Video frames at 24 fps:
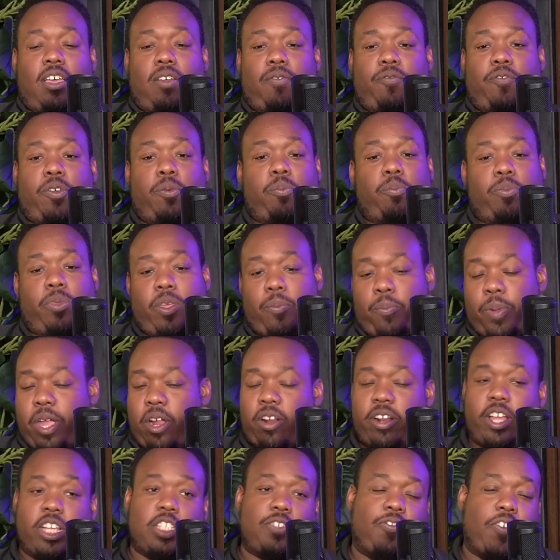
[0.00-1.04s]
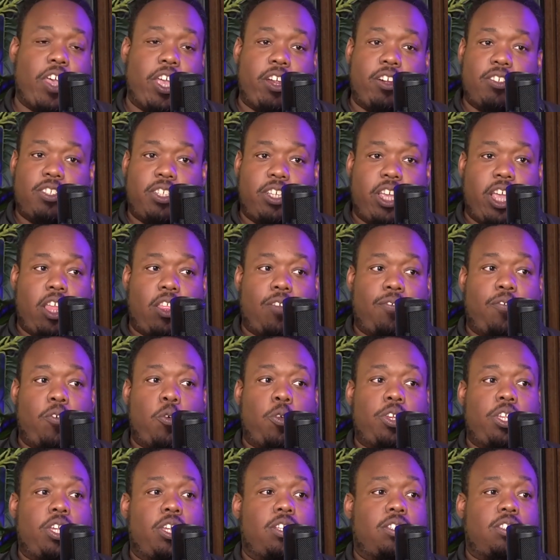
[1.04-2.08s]
from the Paradise Fires in
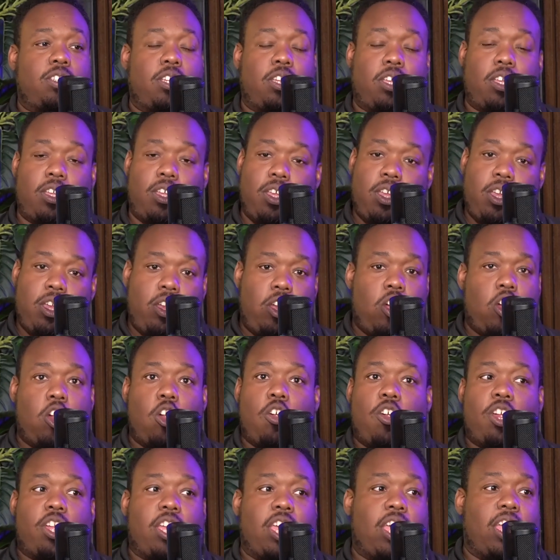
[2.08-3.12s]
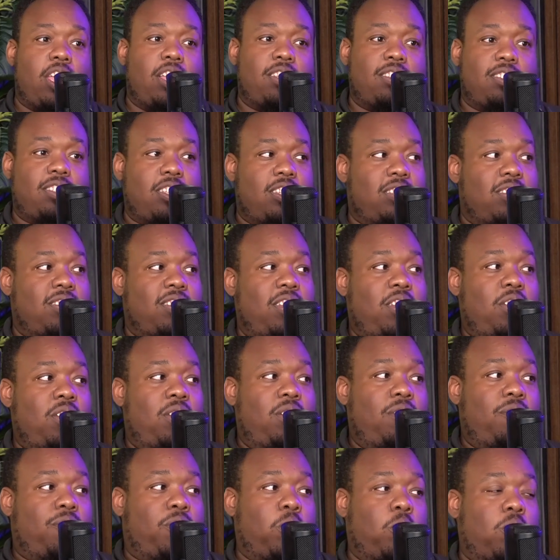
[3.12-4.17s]
California to hurricanes in
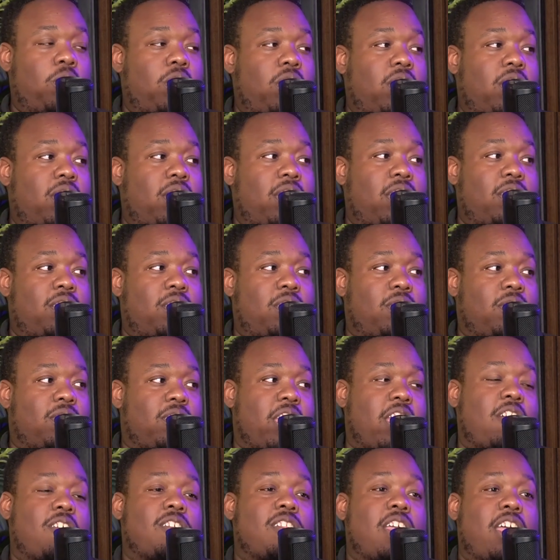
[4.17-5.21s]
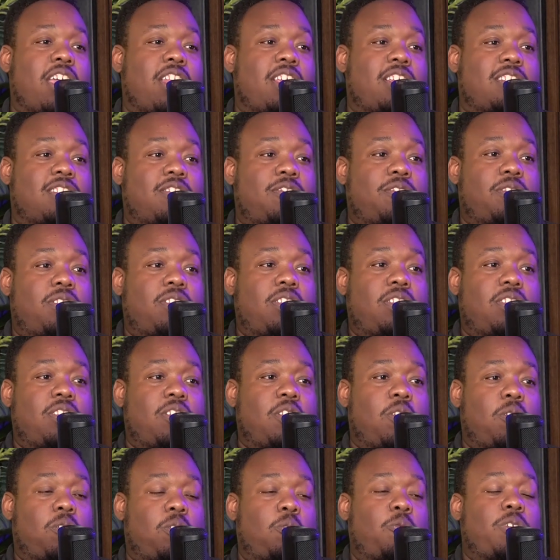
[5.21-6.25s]
Florida and the Carolinas and
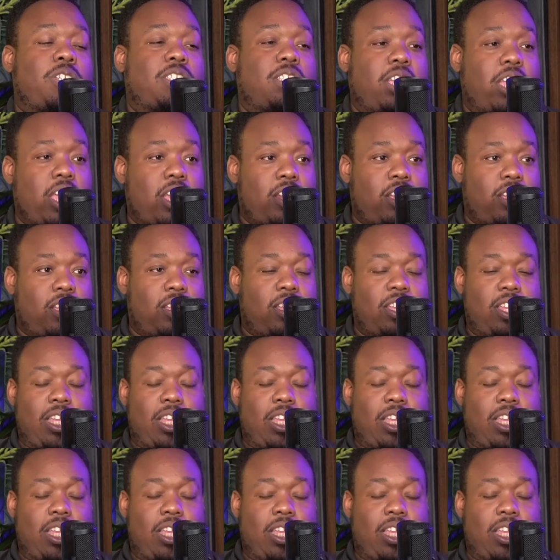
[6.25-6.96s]
Louisiana,